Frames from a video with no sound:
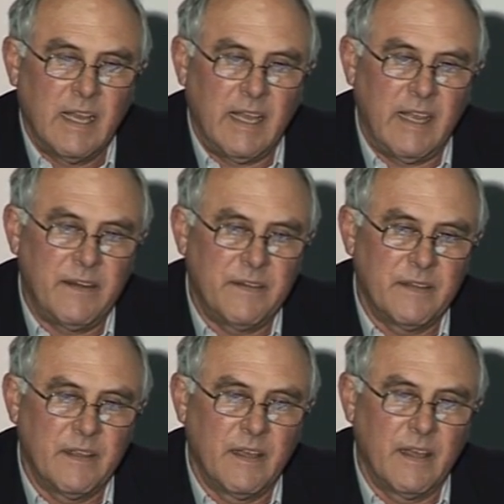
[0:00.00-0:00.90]

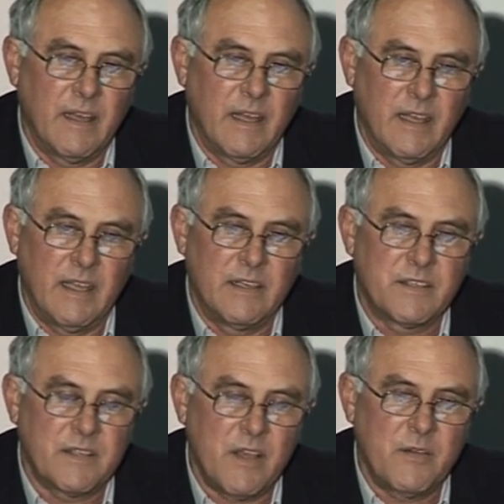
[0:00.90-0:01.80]
and in
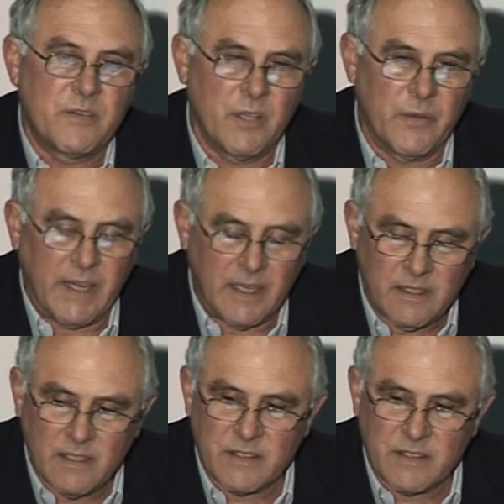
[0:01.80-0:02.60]
so doing,